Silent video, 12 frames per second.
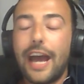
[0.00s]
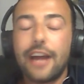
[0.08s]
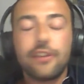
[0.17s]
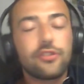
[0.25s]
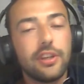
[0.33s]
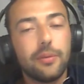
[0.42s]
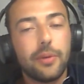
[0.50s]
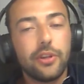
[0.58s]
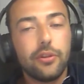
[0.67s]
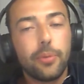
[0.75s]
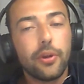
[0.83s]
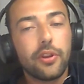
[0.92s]
that actually,
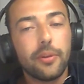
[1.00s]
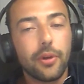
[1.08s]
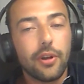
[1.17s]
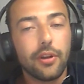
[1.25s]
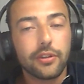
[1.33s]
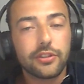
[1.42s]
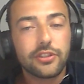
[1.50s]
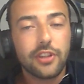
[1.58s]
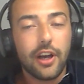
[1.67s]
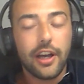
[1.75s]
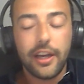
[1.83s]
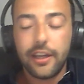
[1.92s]
when you put them
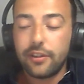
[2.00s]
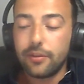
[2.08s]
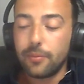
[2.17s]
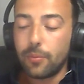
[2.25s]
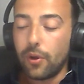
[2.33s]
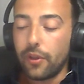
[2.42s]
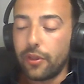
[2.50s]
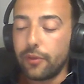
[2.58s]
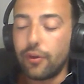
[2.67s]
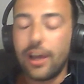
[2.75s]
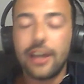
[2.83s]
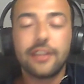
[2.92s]
alongside what
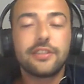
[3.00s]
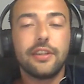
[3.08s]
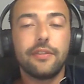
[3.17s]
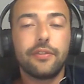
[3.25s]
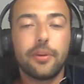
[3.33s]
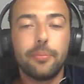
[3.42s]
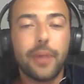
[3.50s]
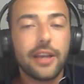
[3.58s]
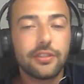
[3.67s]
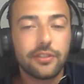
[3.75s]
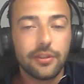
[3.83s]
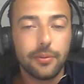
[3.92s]
the relative
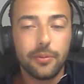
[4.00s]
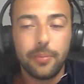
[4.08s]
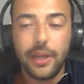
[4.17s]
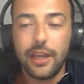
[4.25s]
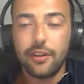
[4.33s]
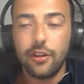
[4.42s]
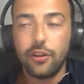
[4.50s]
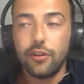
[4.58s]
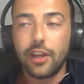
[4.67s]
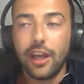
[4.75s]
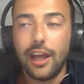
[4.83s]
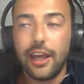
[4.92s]
competitor would be in
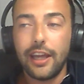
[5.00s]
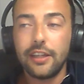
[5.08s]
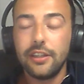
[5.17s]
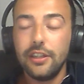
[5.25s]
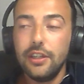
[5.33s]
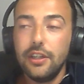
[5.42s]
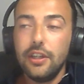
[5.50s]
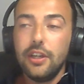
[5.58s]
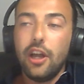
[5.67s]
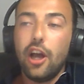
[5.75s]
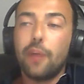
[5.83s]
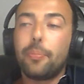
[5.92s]
the UK,
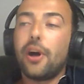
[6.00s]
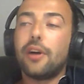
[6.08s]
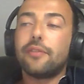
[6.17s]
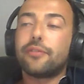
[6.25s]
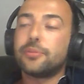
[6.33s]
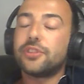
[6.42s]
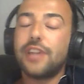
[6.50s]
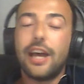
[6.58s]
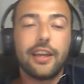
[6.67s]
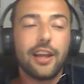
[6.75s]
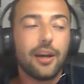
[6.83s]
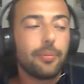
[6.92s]
apart from
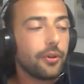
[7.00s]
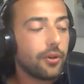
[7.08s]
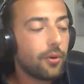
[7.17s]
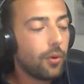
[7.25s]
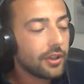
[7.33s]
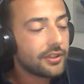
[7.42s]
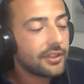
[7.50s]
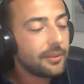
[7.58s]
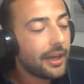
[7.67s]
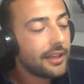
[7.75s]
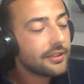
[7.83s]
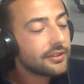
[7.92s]
standing up on a
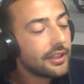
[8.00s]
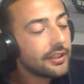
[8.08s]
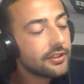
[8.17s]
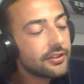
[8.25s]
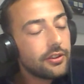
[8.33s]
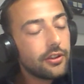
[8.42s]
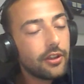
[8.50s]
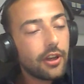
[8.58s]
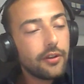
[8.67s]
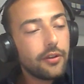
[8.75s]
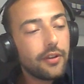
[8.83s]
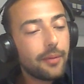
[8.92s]
quality basis,
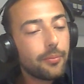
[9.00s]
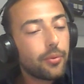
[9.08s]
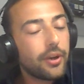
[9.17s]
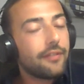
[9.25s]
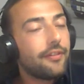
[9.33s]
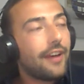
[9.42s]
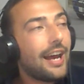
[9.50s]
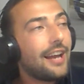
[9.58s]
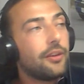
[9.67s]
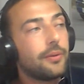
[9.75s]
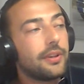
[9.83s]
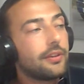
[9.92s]
you then bring
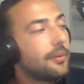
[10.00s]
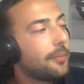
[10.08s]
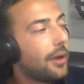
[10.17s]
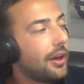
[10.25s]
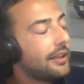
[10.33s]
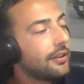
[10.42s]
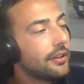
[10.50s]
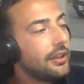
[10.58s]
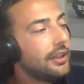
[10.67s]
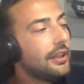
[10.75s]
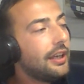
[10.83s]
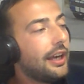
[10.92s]
value into mind.
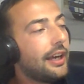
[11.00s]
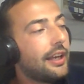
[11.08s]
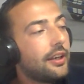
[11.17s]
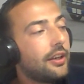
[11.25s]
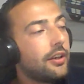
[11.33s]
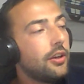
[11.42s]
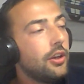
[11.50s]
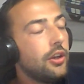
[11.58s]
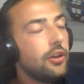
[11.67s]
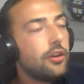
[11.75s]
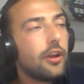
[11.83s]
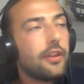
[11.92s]
And,
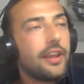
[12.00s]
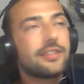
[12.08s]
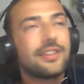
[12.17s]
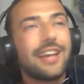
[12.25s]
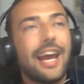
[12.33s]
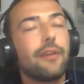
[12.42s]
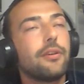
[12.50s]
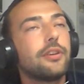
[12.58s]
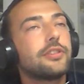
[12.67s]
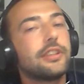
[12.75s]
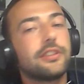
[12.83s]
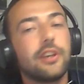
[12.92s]
there's
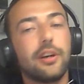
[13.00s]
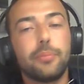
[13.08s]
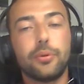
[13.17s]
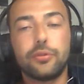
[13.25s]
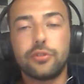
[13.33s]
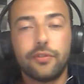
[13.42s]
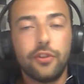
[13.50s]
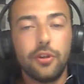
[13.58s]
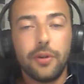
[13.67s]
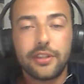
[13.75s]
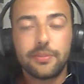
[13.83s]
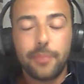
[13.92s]
countless examples of
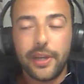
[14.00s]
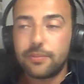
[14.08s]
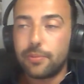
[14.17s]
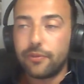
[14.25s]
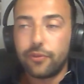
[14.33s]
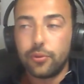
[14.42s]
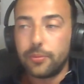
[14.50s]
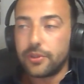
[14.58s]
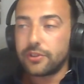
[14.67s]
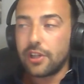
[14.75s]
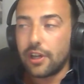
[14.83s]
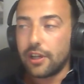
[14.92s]
US-based
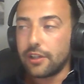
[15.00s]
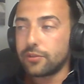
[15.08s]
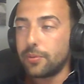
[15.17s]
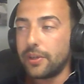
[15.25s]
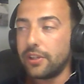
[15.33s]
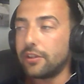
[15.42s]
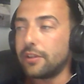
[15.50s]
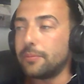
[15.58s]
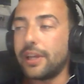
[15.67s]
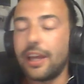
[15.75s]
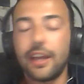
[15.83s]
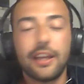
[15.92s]
performance cars where you
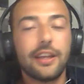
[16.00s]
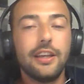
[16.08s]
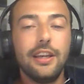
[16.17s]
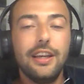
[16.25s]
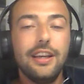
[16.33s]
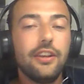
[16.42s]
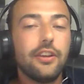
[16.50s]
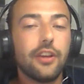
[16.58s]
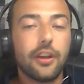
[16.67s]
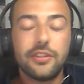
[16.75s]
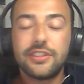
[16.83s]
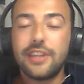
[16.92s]
can be getting
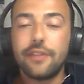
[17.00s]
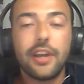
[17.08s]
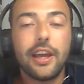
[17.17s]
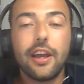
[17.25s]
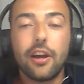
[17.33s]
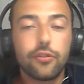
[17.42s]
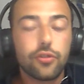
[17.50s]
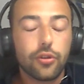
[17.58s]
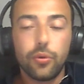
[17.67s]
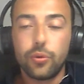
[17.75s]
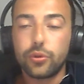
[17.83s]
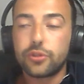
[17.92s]

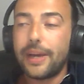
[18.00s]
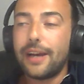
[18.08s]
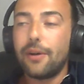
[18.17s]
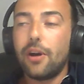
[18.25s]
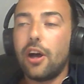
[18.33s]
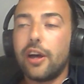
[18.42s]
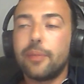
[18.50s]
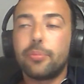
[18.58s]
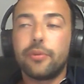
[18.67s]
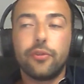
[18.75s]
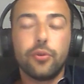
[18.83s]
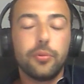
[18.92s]
700-800 horsepower
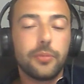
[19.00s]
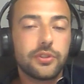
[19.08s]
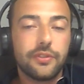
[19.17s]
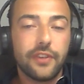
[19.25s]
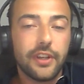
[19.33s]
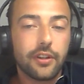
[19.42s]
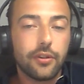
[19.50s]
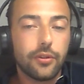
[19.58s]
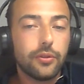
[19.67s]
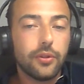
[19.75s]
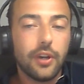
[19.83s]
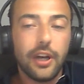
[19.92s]
high performance
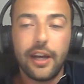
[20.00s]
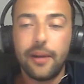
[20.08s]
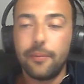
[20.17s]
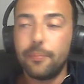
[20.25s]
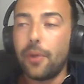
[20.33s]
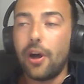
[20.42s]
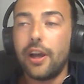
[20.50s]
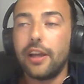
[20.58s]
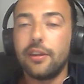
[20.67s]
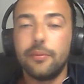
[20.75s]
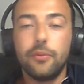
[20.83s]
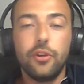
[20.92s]
vehicle,
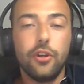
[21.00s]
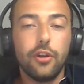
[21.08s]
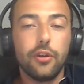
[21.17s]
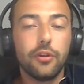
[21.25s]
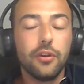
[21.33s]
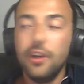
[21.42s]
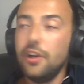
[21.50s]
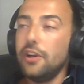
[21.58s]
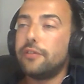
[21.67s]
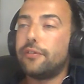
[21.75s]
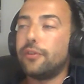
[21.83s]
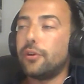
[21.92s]
buying them new
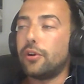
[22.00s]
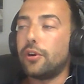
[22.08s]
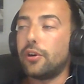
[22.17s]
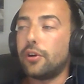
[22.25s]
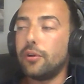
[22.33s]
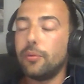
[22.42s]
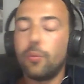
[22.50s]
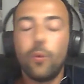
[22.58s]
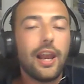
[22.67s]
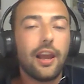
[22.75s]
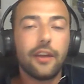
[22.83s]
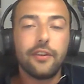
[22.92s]
for
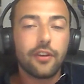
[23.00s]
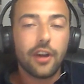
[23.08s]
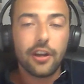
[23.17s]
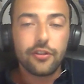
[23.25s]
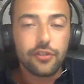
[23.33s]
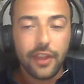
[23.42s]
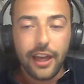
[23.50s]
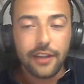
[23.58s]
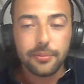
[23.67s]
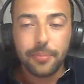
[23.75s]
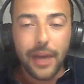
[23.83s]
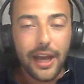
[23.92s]
well under
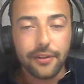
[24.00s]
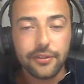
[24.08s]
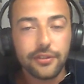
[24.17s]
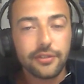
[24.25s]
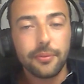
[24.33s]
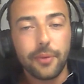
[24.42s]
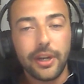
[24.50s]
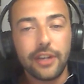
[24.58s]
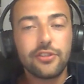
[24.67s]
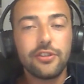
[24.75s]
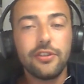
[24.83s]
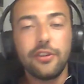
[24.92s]
£100,000,
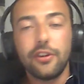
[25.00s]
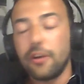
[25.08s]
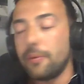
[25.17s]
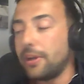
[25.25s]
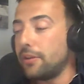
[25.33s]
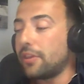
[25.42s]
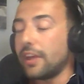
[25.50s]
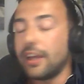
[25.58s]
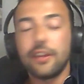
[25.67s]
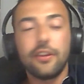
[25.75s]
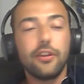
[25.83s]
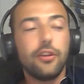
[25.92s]
which, when you
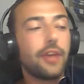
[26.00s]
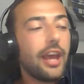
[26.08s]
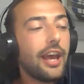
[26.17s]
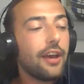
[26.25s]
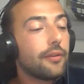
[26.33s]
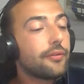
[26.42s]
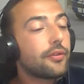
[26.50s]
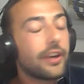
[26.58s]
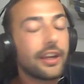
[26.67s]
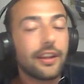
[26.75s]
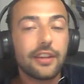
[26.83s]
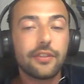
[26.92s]
think in the UK
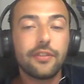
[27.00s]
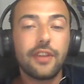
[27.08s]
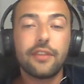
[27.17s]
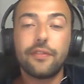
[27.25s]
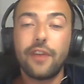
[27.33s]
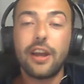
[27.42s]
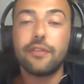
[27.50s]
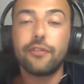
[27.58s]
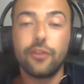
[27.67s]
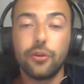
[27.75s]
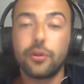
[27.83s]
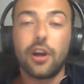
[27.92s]
offering, there's
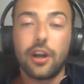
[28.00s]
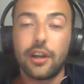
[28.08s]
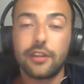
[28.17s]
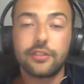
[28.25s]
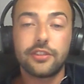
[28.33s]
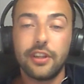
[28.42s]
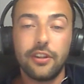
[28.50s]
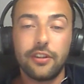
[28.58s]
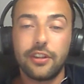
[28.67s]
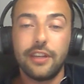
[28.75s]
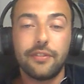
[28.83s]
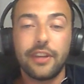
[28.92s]
very few cars that
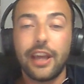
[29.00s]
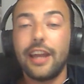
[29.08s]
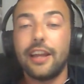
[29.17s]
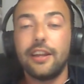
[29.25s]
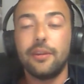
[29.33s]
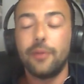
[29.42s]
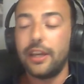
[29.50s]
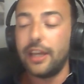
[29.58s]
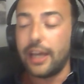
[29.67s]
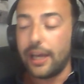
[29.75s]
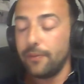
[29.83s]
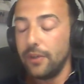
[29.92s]
you can even get anywhere
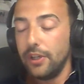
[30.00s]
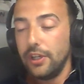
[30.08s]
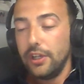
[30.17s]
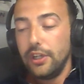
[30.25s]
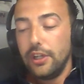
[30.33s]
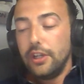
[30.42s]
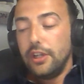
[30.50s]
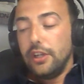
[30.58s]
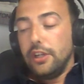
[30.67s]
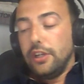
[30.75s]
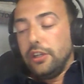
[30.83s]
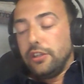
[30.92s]
near.
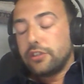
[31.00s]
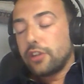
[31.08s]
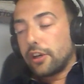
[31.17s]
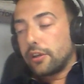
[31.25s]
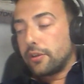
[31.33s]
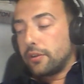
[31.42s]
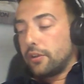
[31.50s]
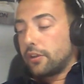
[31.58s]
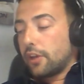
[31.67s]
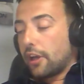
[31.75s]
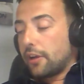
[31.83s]
So,